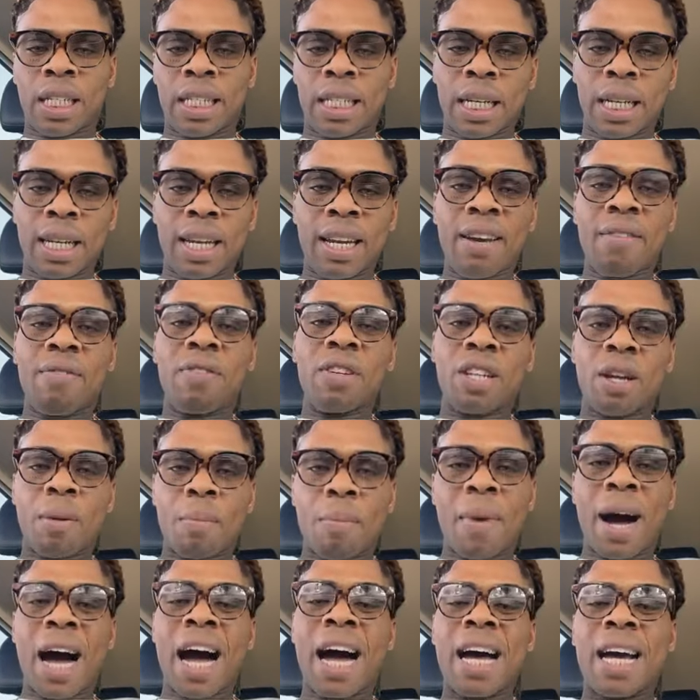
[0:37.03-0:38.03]
to deliver
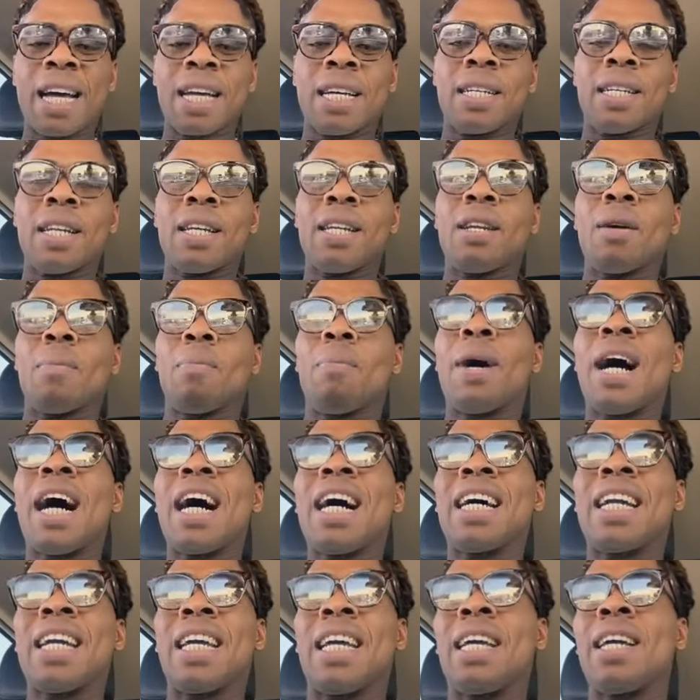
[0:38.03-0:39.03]
the mind and the
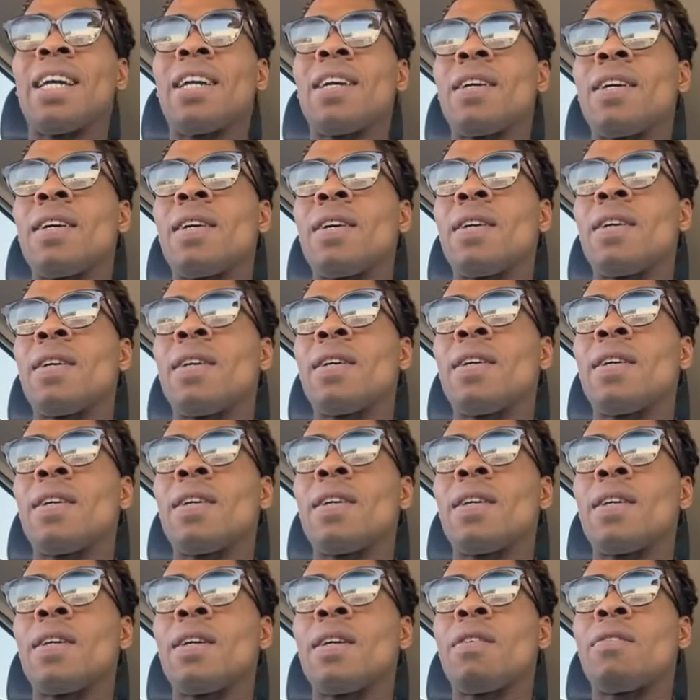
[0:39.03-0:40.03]
body
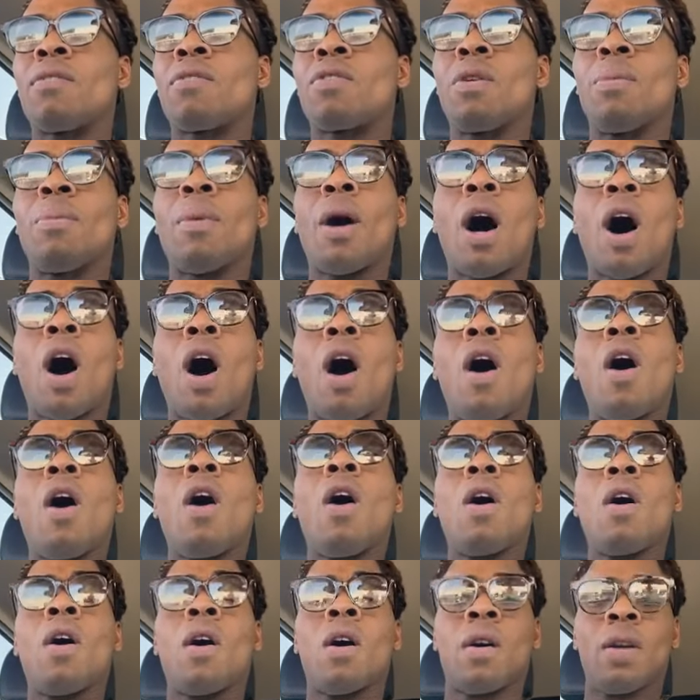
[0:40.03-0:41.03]
from
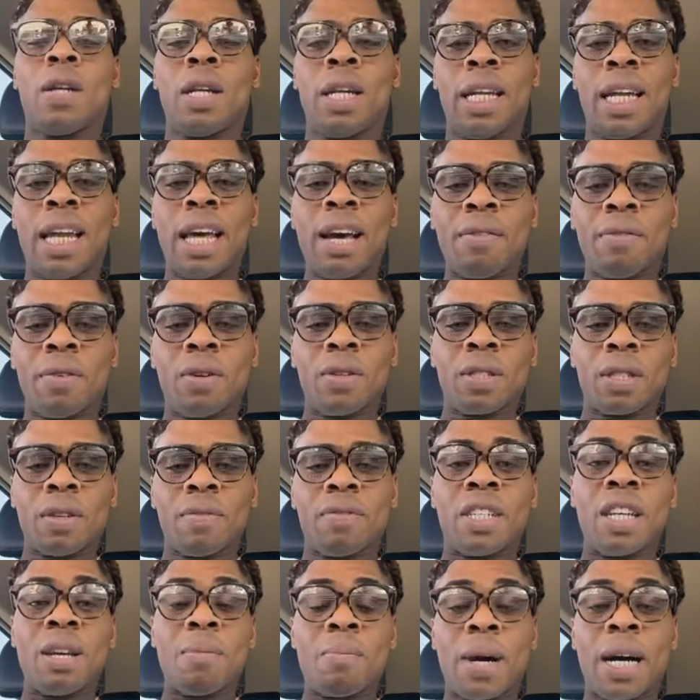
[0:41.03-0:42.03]
all
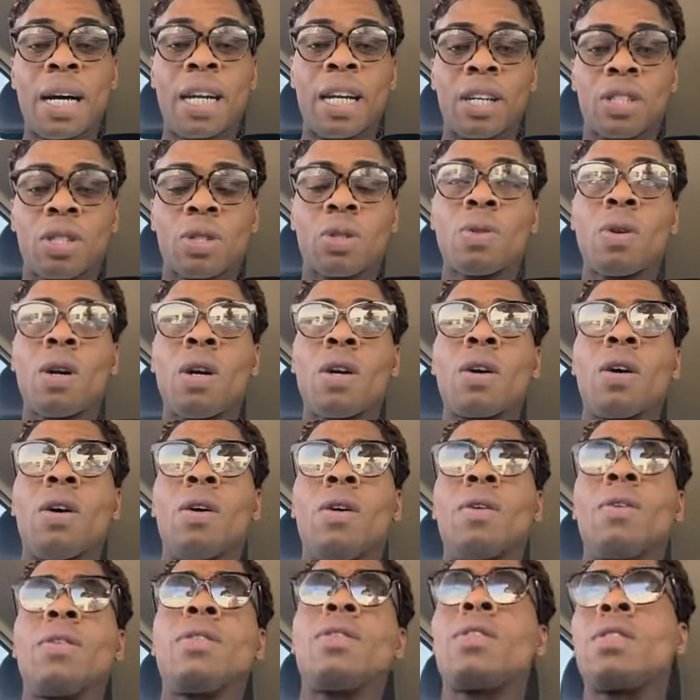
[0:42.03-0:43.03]
levels of demonic
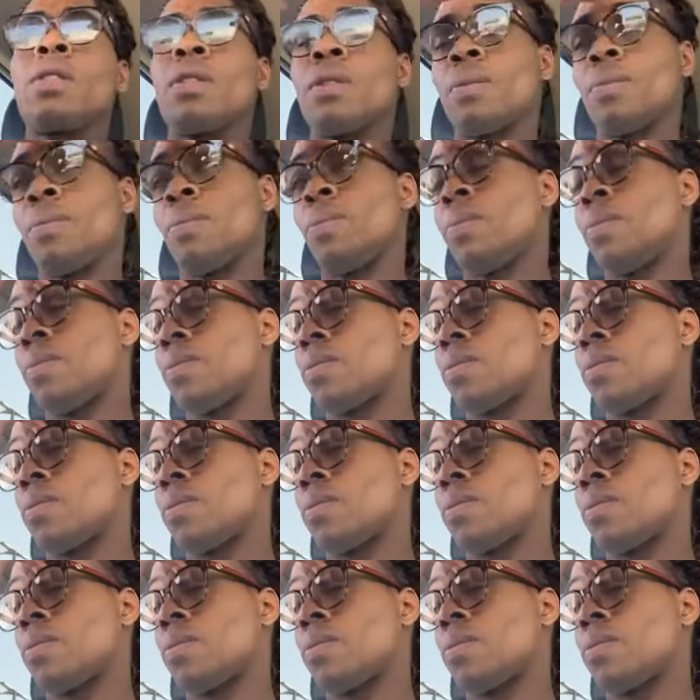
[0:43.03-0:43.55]
strongholds.